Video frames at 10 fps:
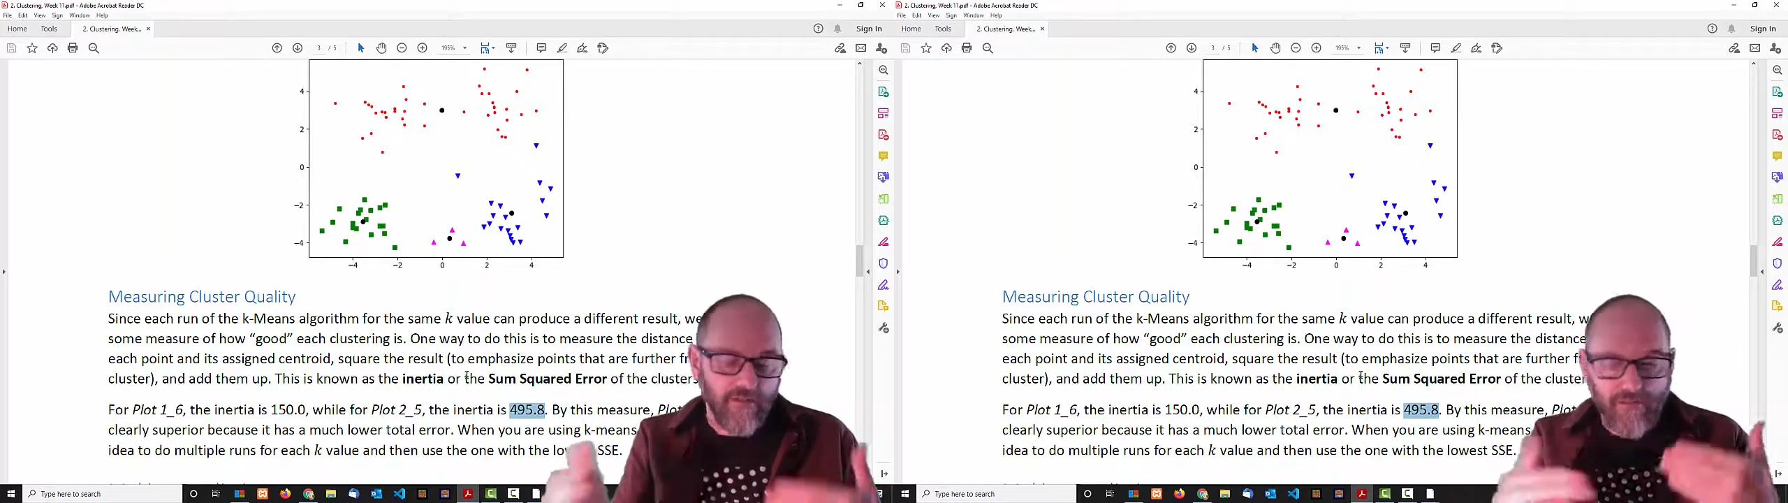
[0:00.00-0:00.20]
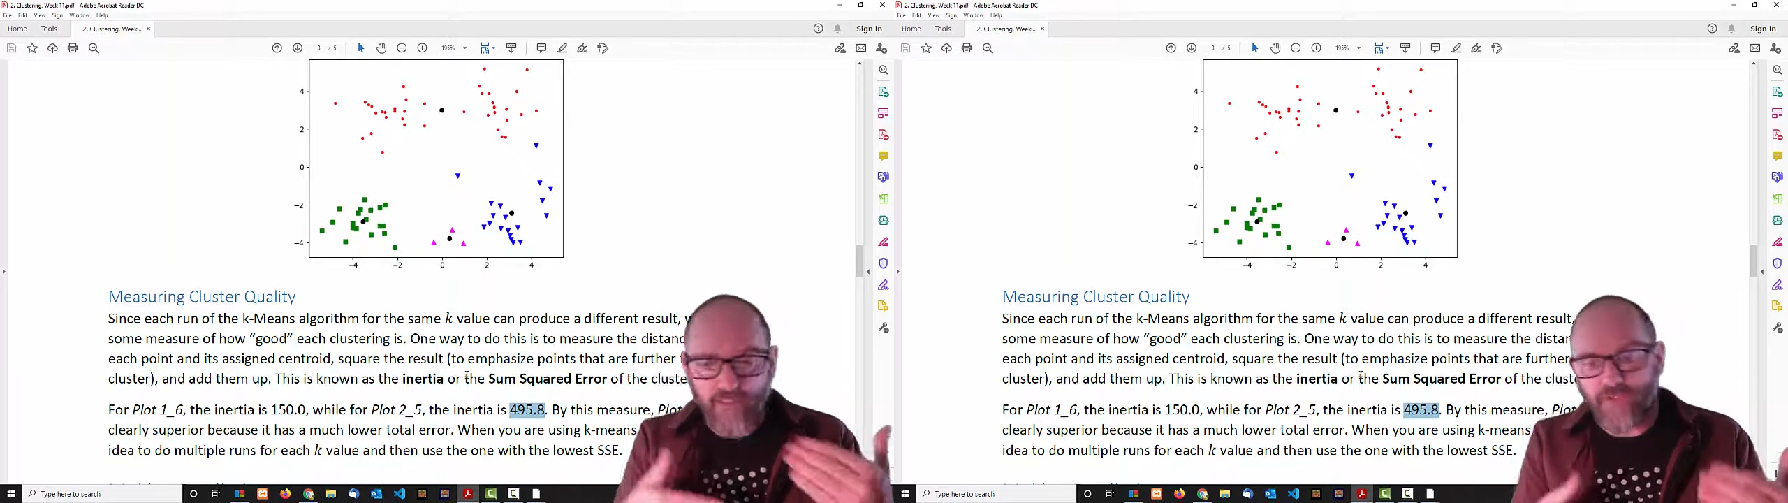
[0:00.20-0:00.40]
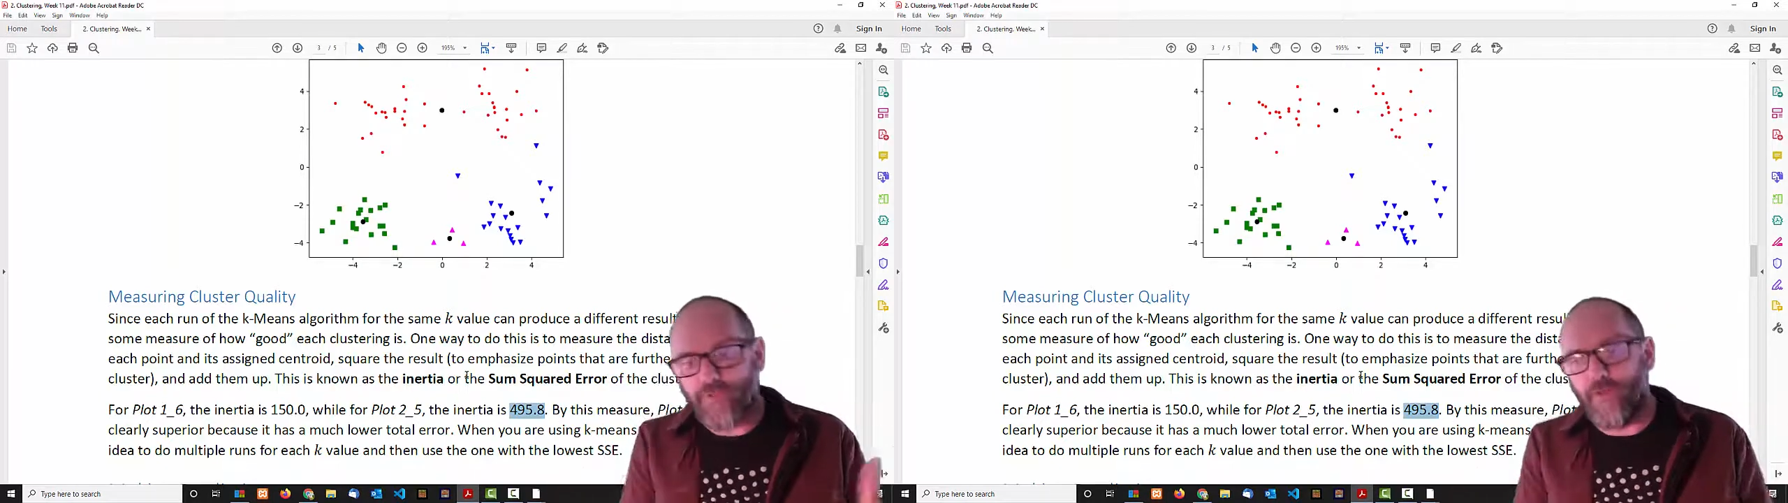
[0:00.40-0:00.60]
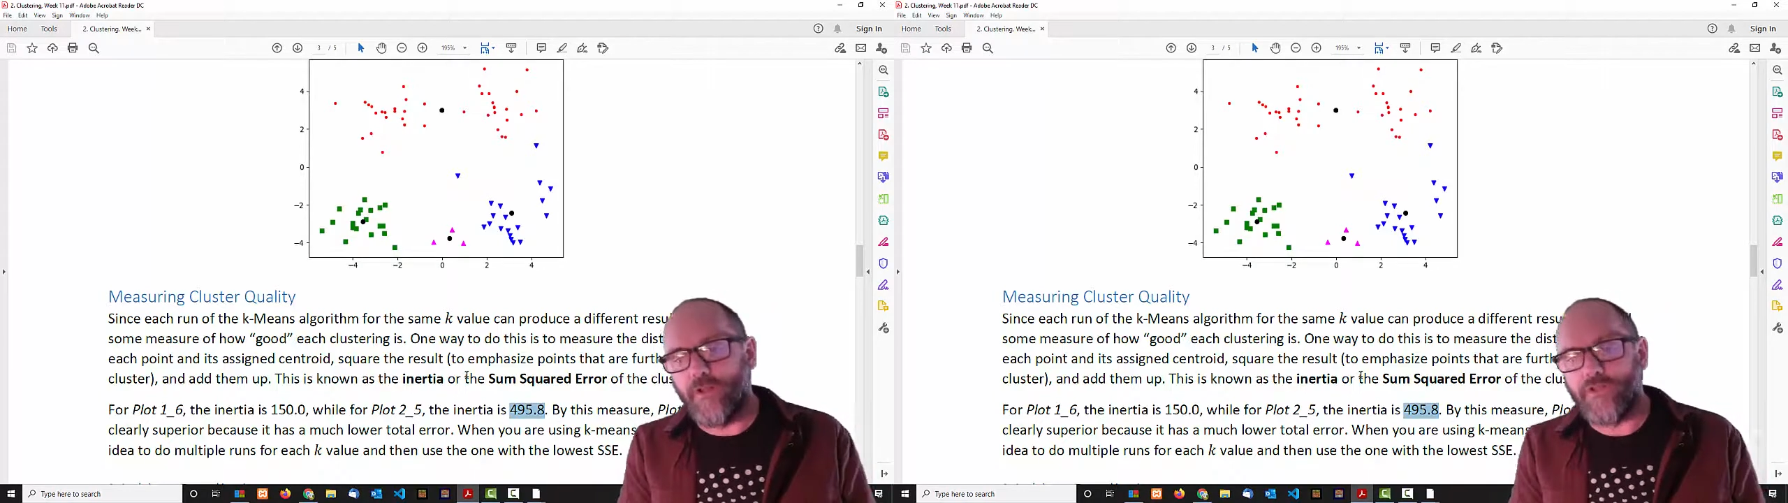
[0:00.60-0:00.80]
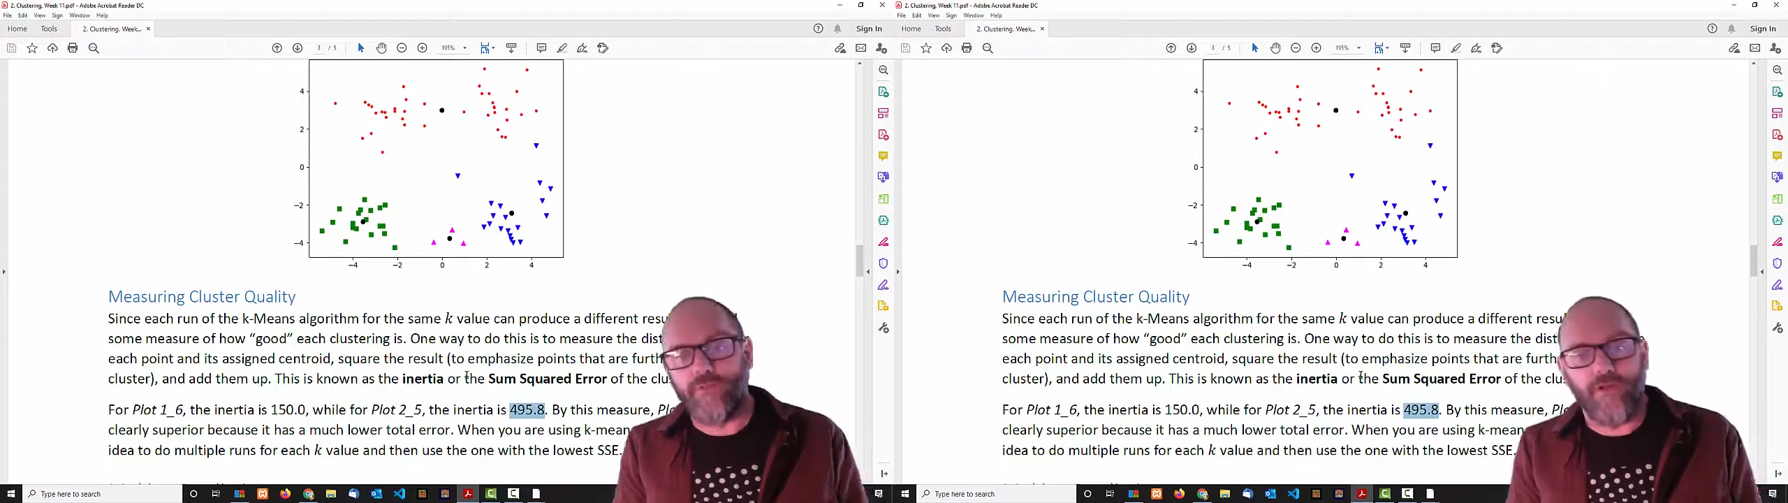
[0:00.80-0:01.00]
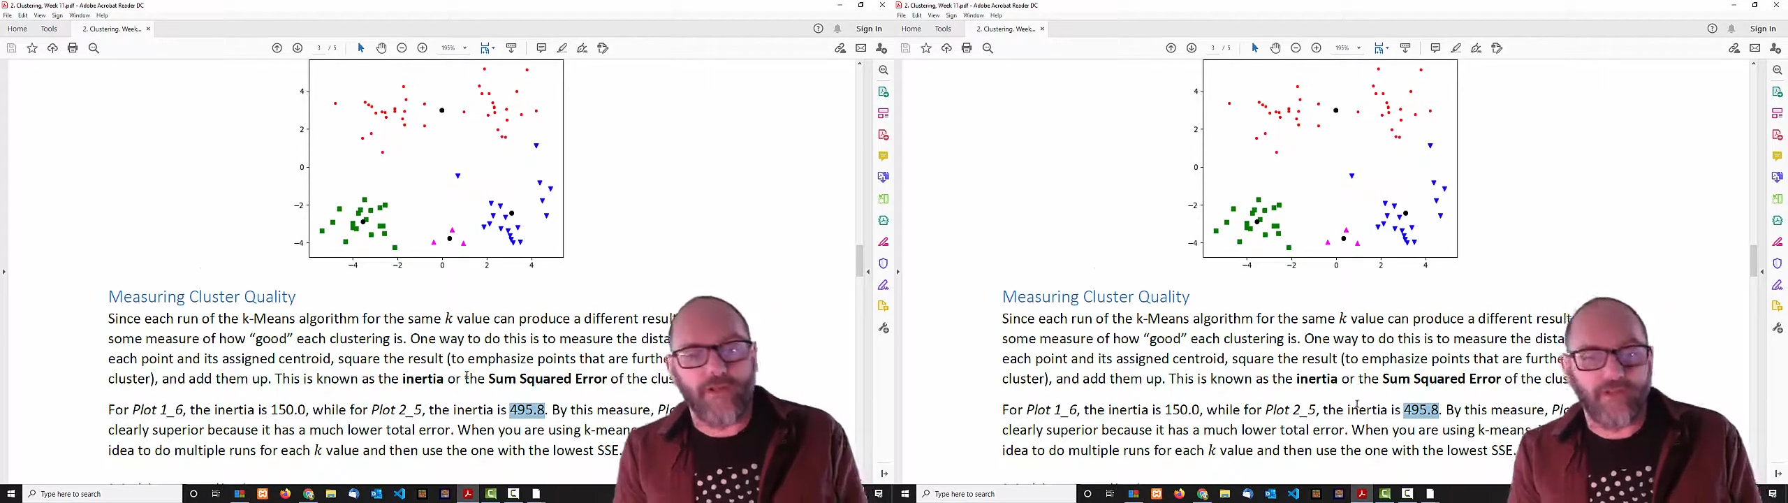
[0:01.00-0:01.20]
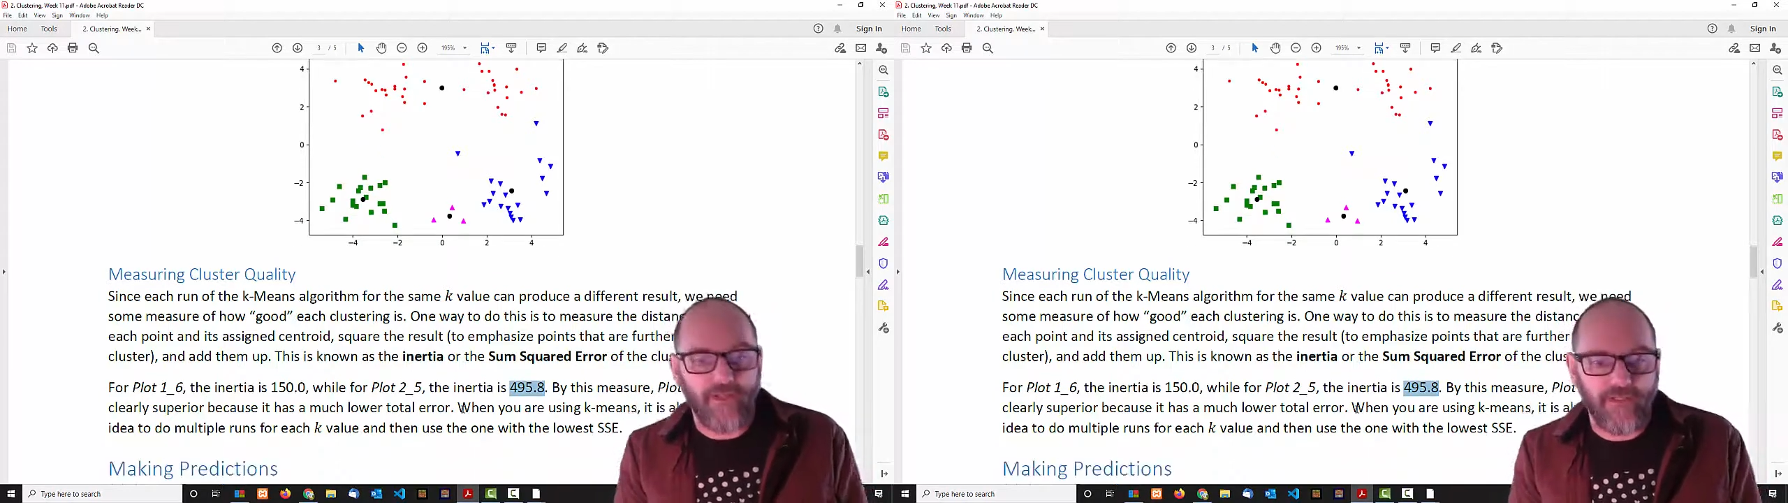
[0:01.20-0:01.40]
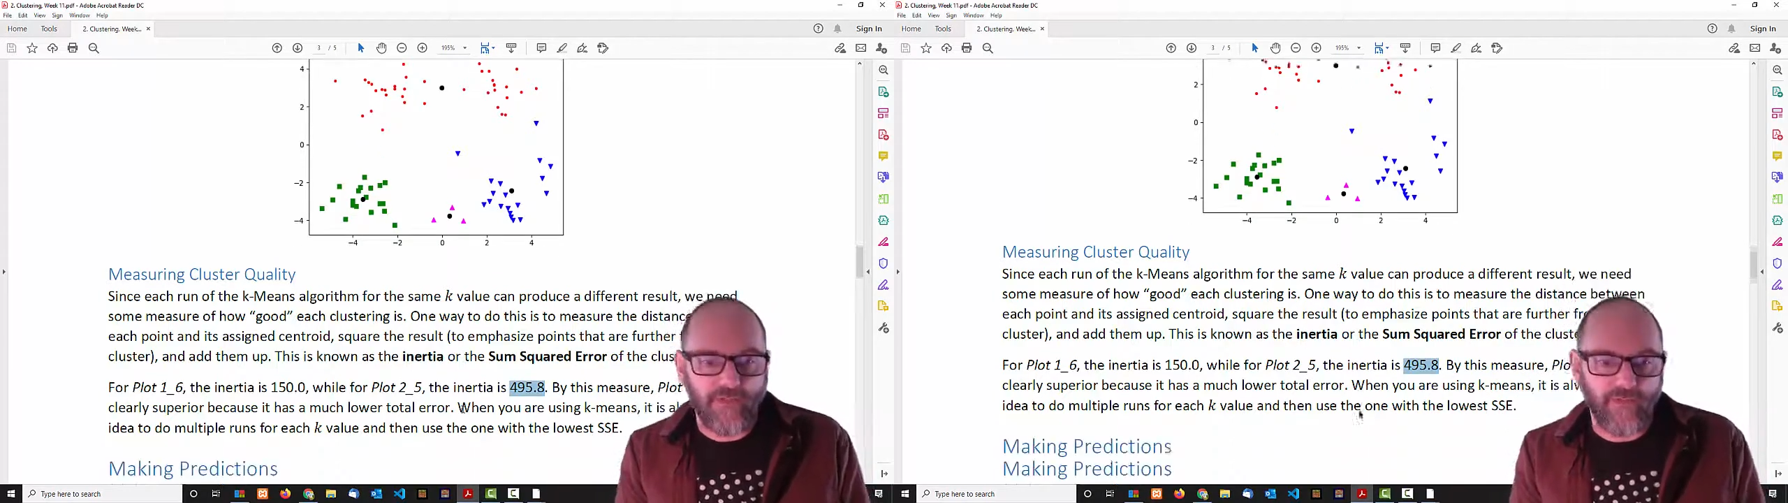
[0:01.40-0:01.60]
You take the smallest one,
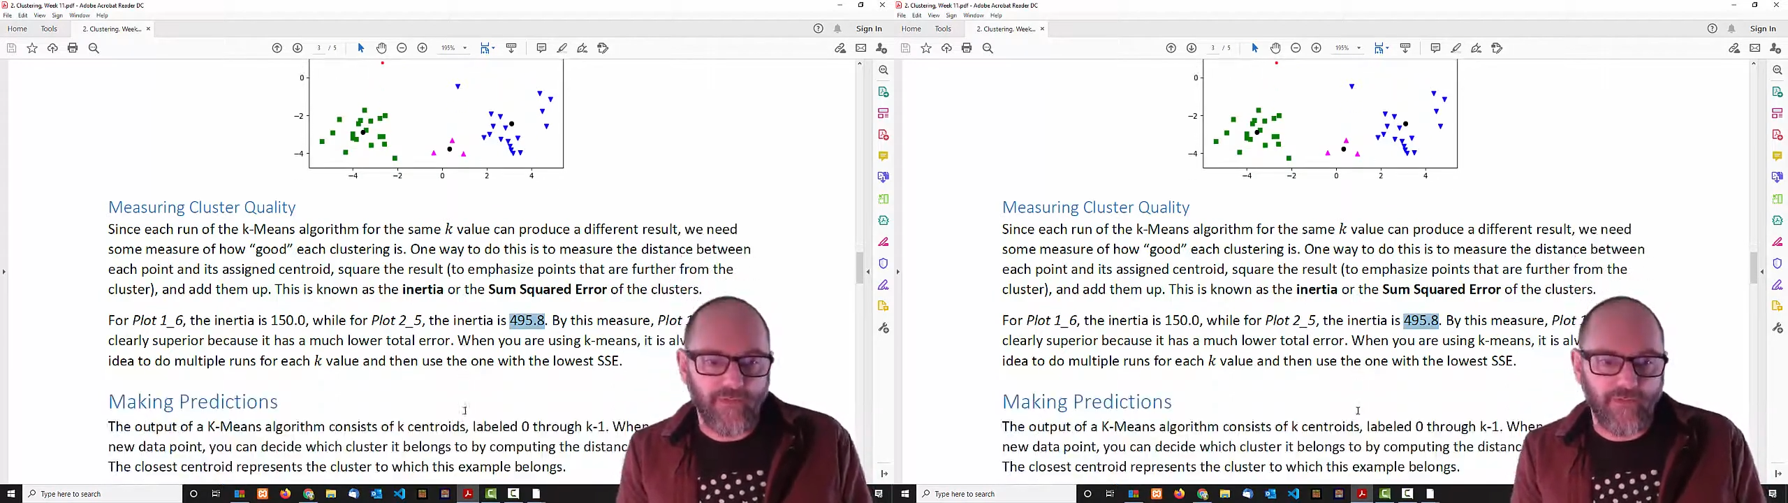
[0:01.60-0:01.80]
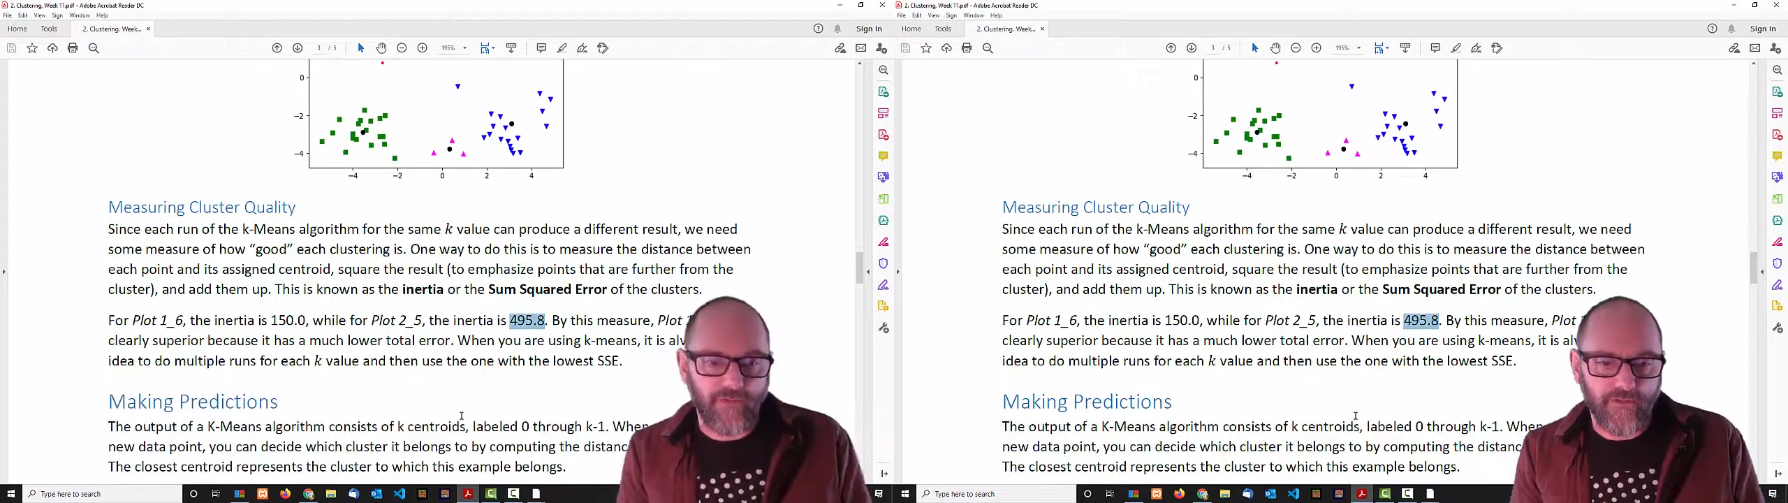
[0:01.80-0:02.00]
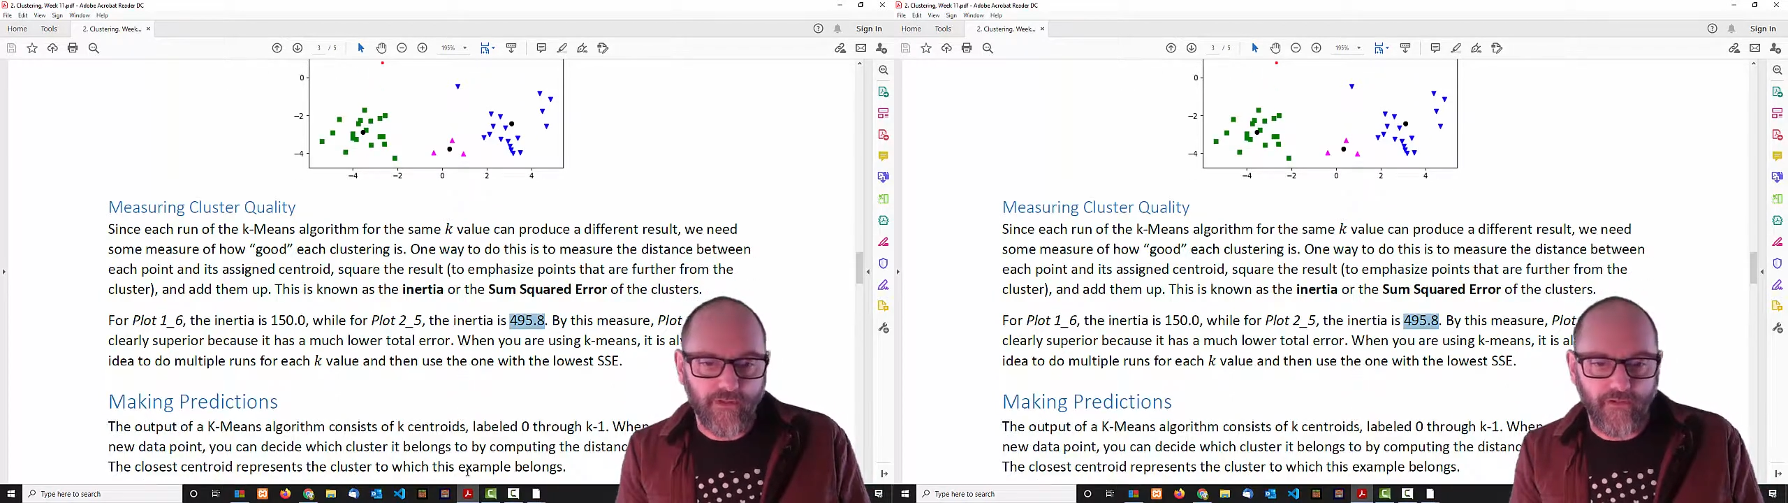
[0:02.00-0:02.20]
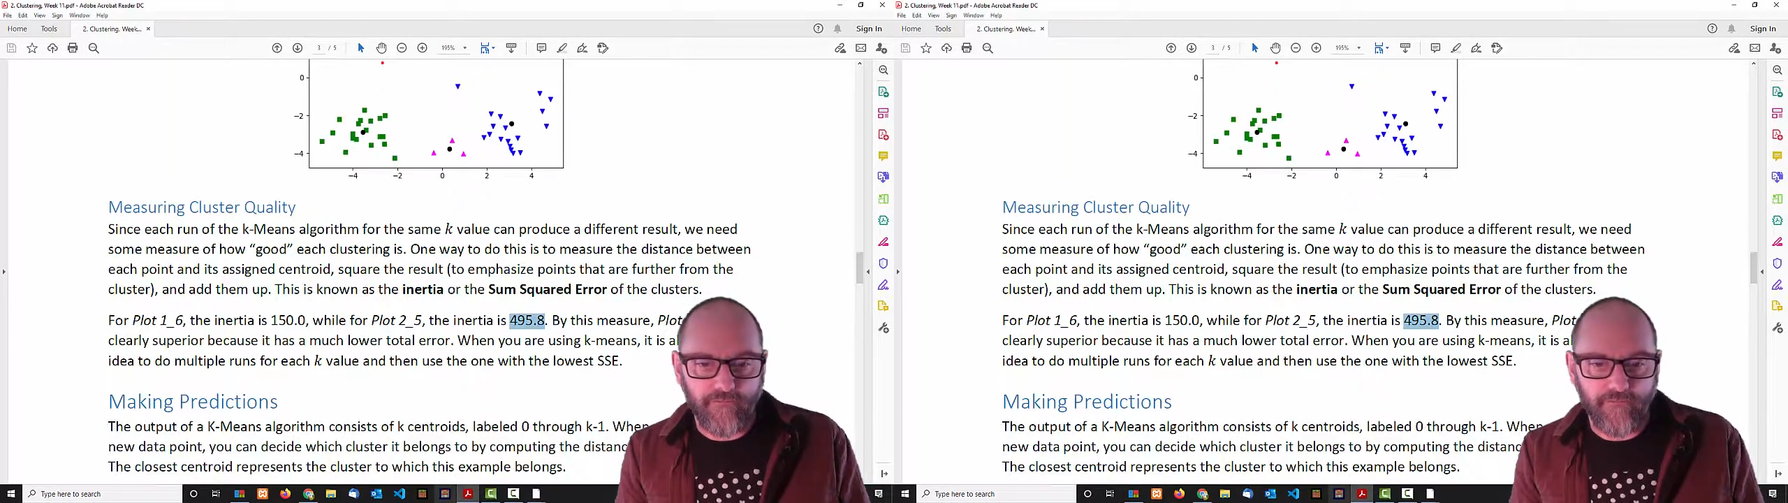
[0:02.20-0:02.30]
and you're going to be good